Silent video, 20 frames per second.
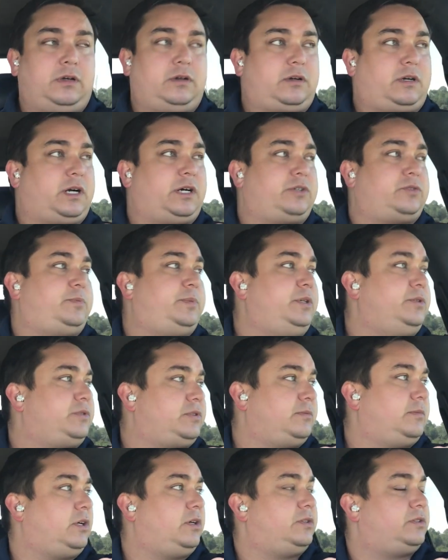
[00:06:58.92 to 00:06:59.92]

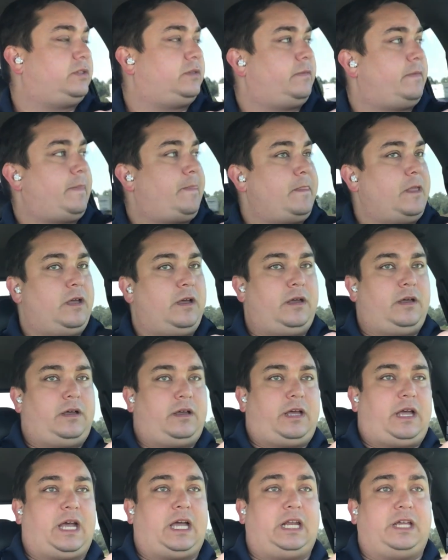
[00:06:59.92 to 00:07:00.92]
contribution
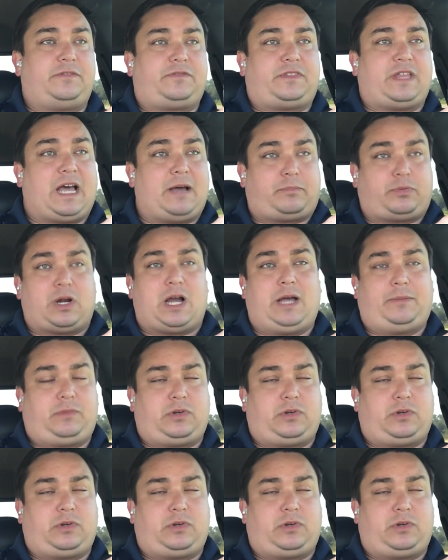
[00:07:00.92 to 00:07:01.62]
margin. And if that prime